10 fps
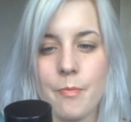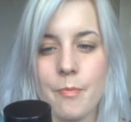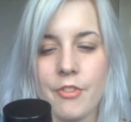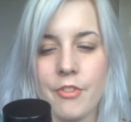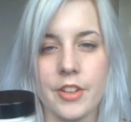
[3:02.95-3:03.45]

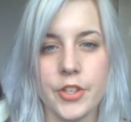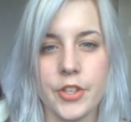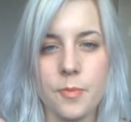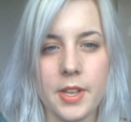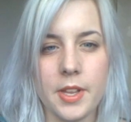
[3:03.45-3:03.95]
First
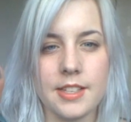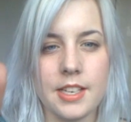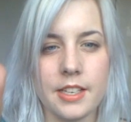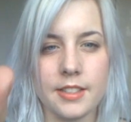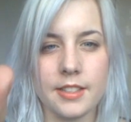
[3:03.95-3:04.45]
up is
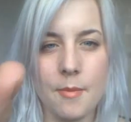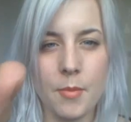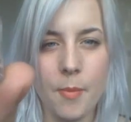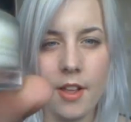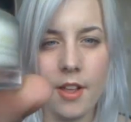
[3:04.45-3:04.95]
a little
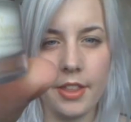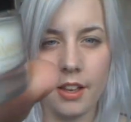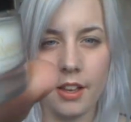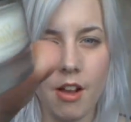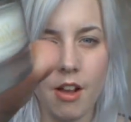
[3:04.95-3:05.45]
sample pot that
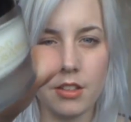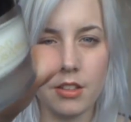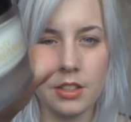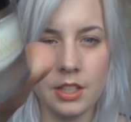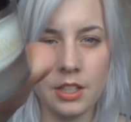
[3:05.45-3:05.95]
I got
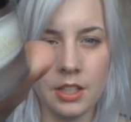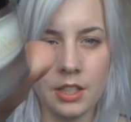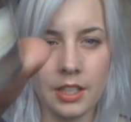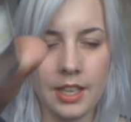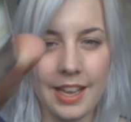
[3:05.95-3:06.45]

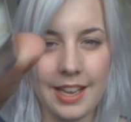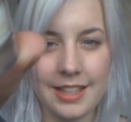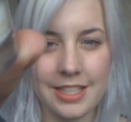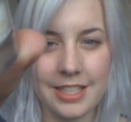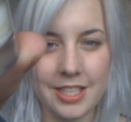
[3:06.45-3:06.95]

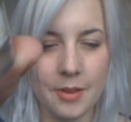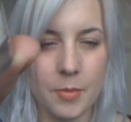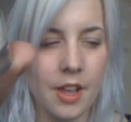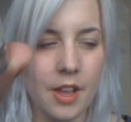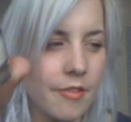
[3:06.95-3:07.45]
in the She Said
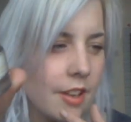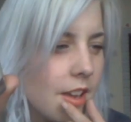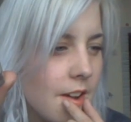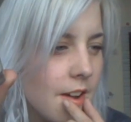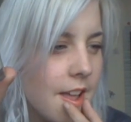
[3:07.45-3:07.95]
Beauty. I feel
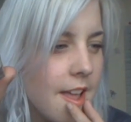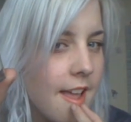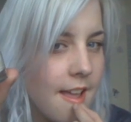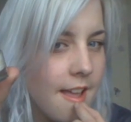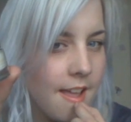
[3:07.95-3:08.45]
like I've got
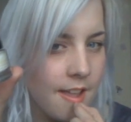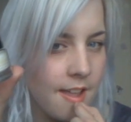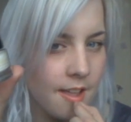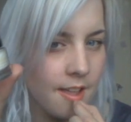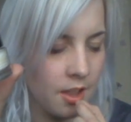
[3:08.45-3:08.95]

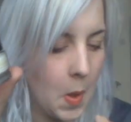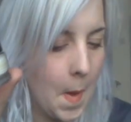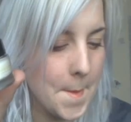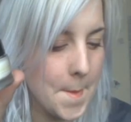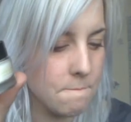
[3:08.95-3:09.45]

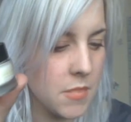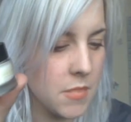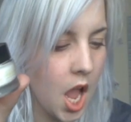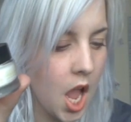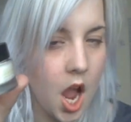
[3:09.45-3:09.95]
hair.
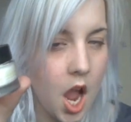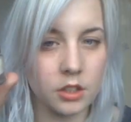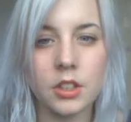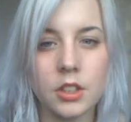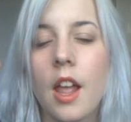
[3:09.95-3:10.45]

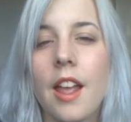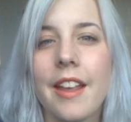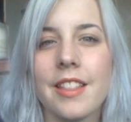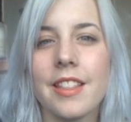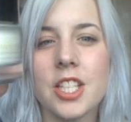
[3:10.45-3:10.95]

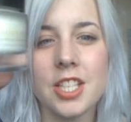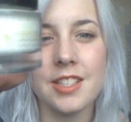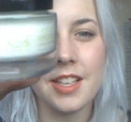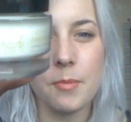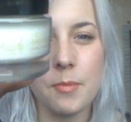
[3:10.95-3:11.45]
In the She
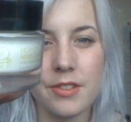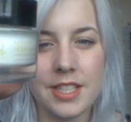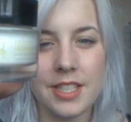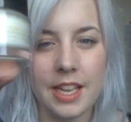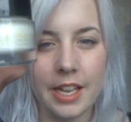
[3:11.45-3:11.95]
Said
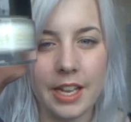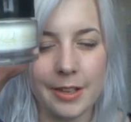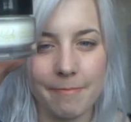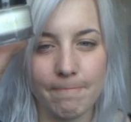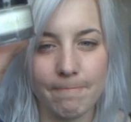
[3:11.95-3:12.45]
Beauty
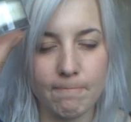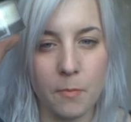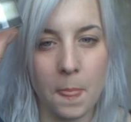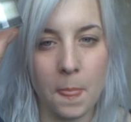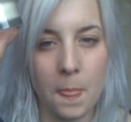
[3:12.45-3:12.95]

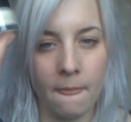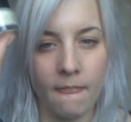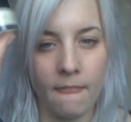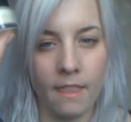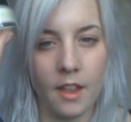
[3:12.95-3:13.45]

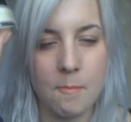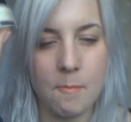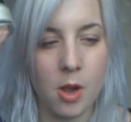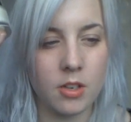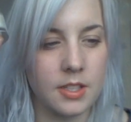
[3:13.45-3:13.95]

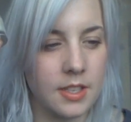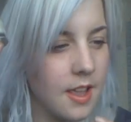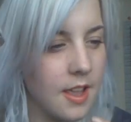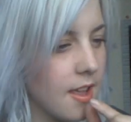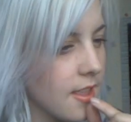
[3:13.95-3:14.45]
box.
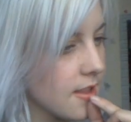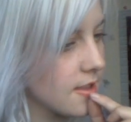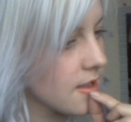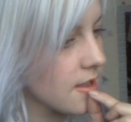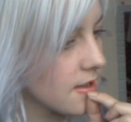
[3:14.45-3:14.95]
Yeah,
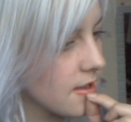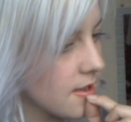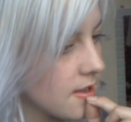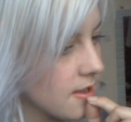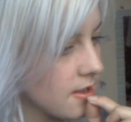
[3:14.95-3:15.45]
that's like.
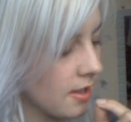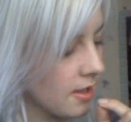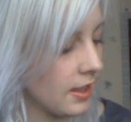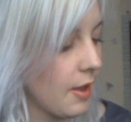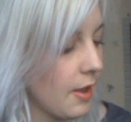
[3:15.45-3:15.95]

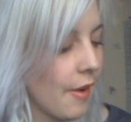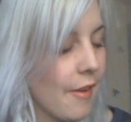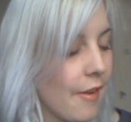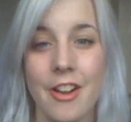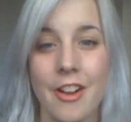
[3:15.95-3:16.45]
There we
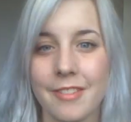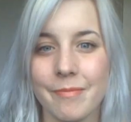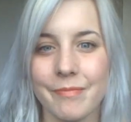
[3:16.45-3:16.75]
go, I've got it.